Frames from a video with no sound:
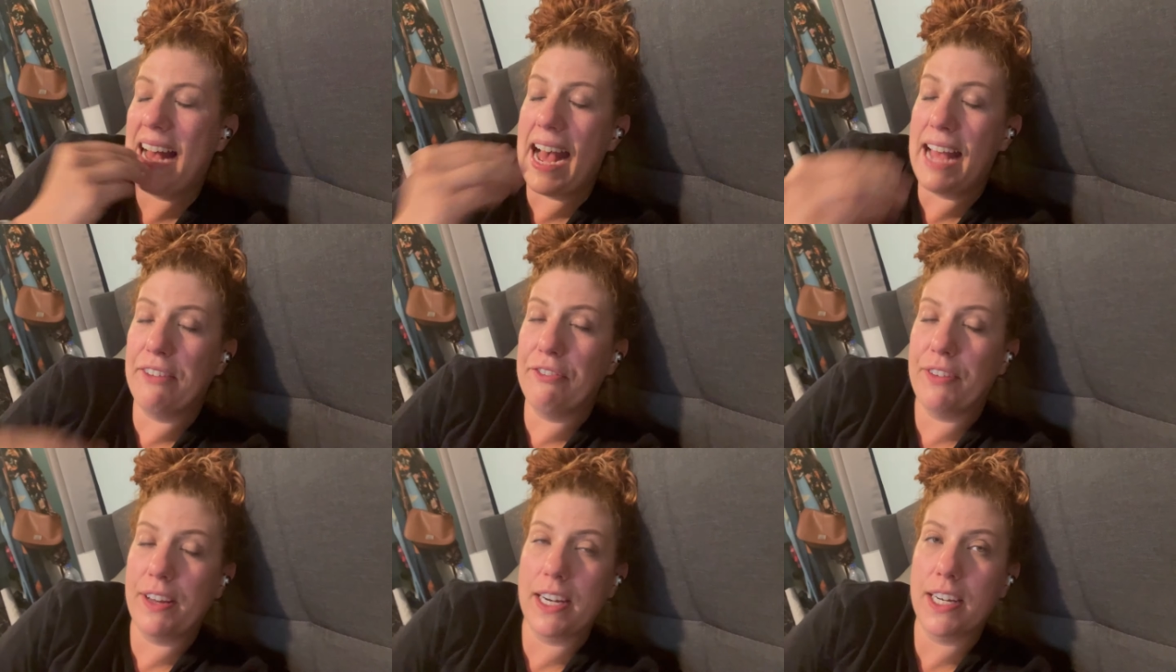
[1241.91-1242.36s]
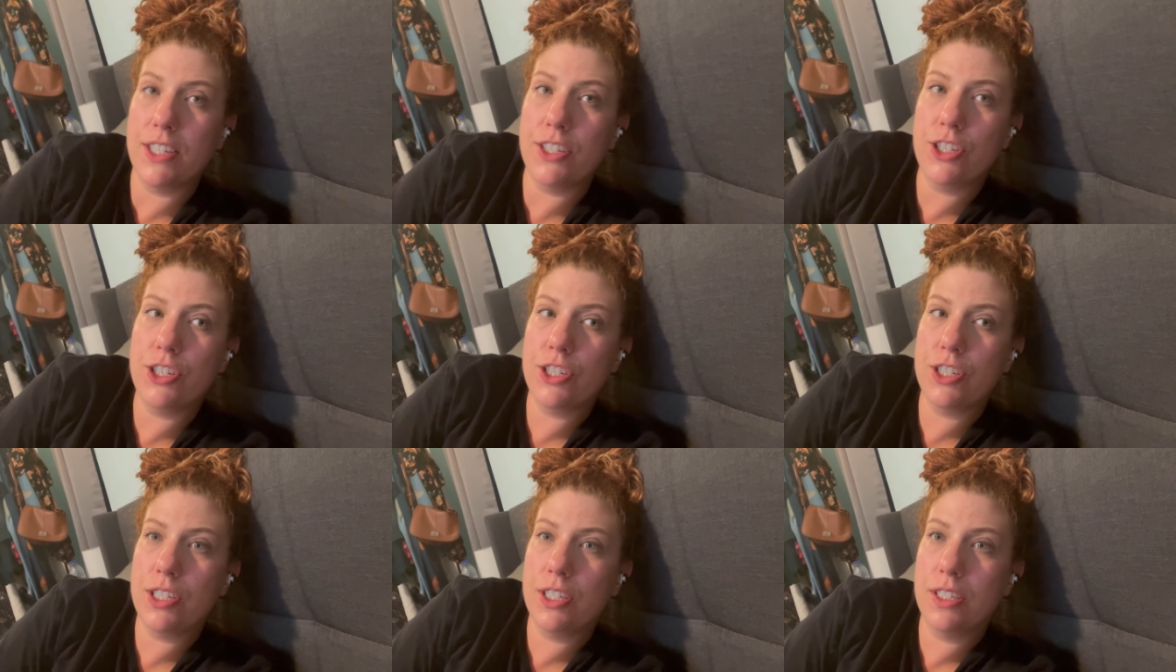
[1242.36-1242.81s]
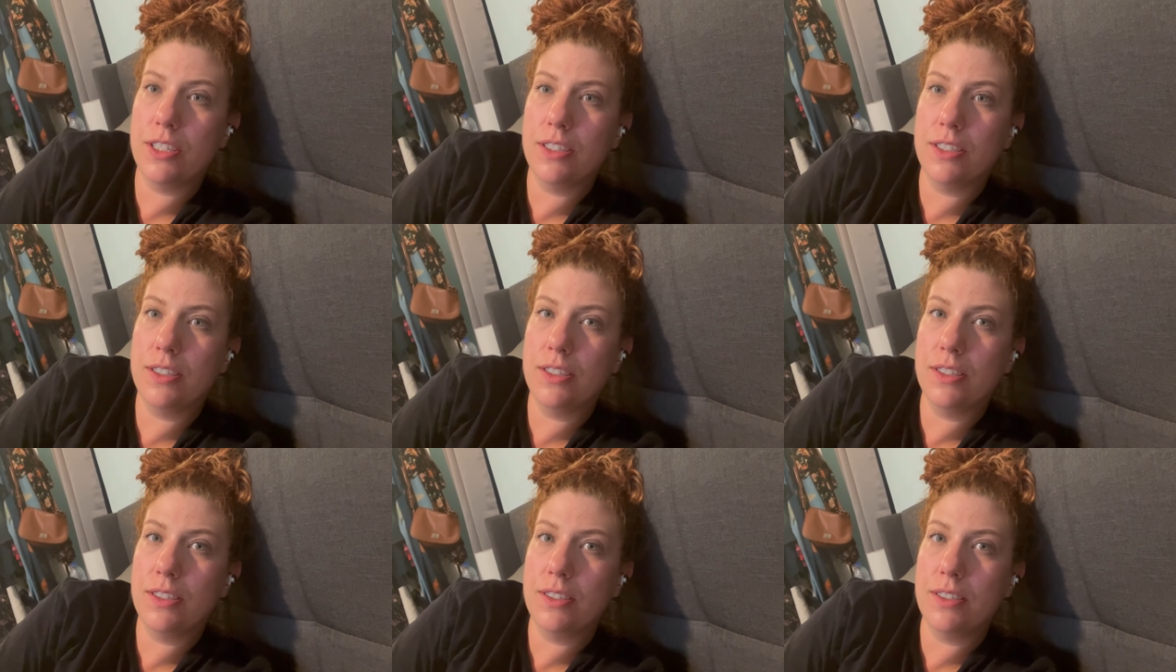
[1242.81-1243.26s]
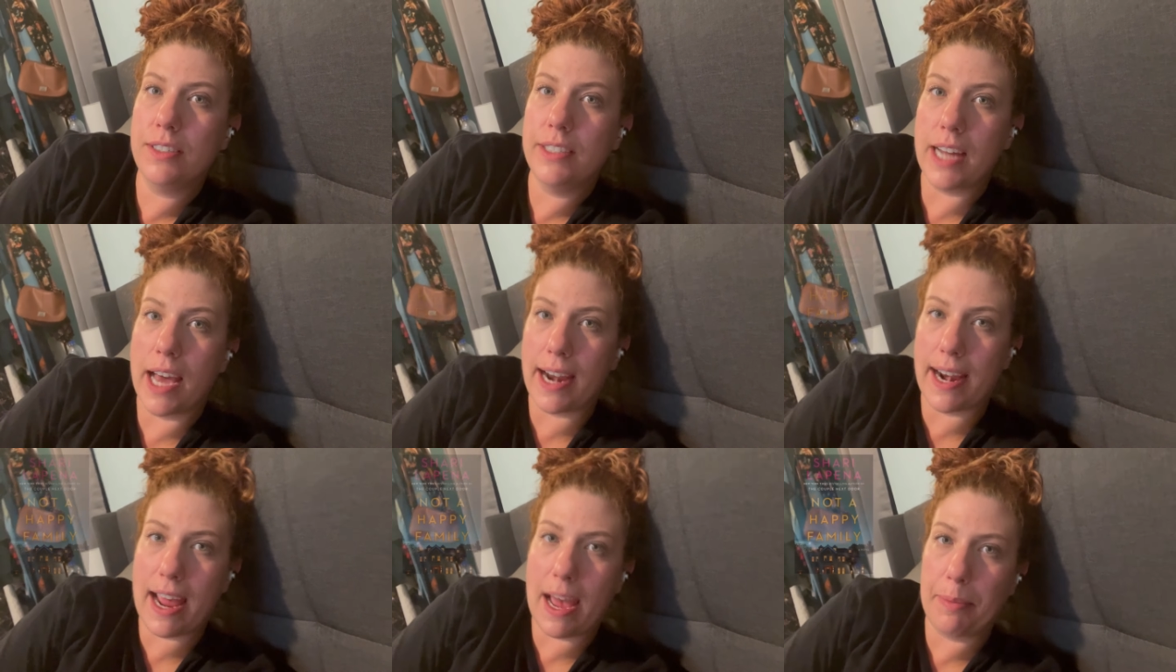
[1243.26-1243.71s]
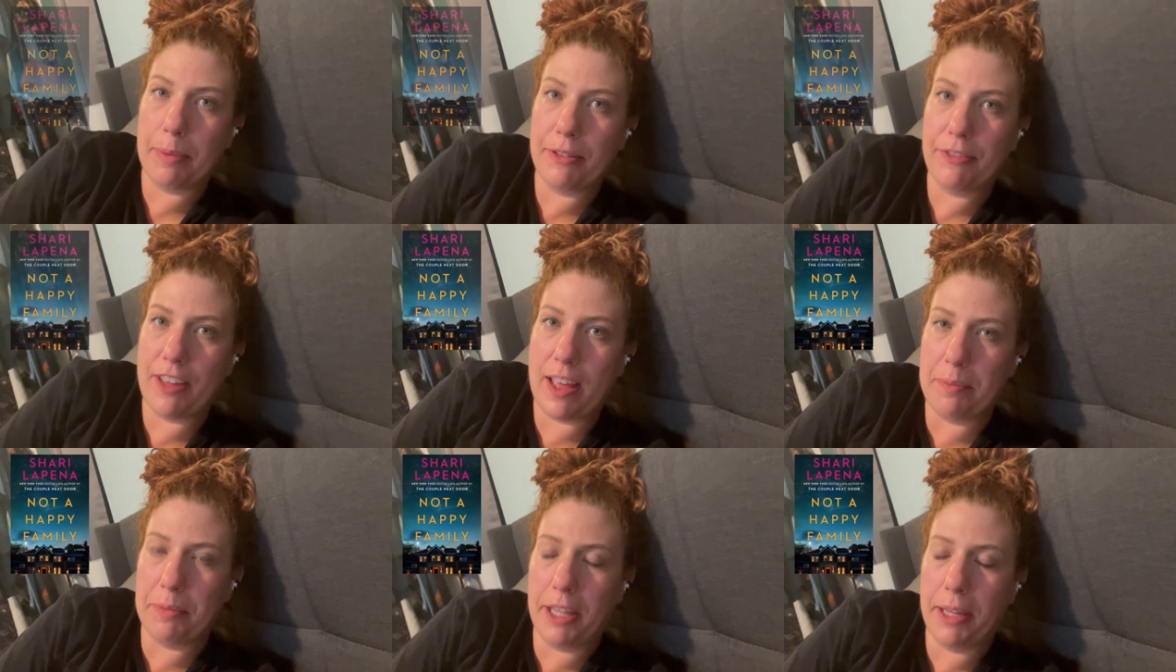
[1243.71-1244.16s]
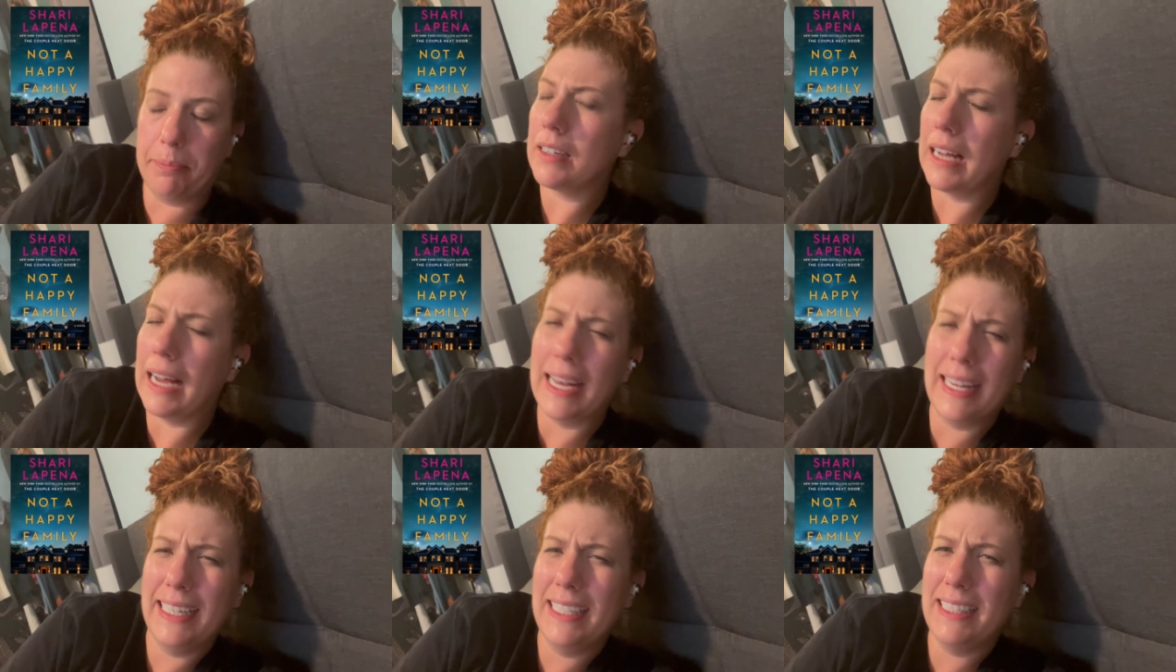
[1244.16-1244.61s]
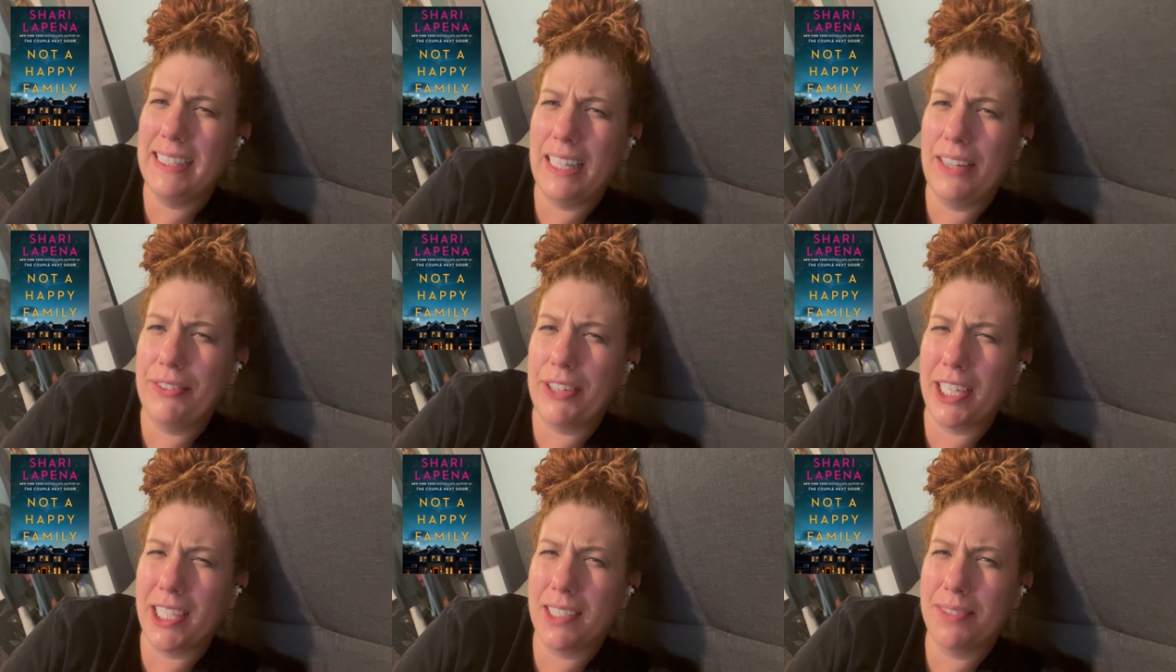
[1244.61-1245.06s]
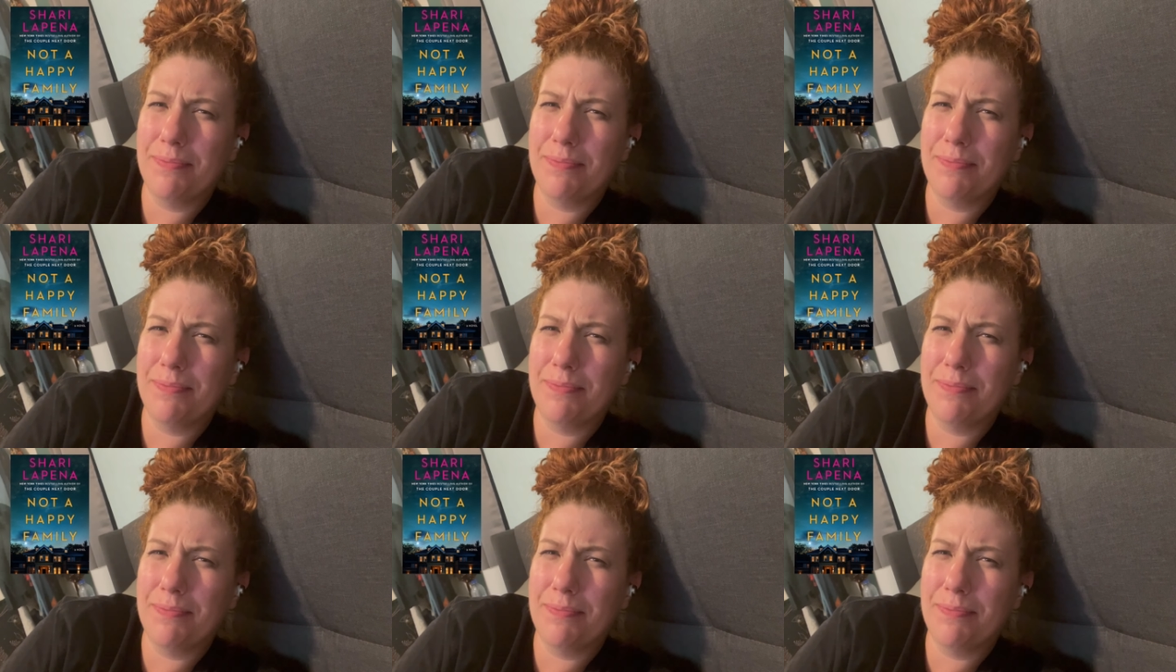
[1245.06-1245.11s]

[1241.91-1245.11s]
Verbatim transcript: I finished Not a Happy Family. I didn't love it.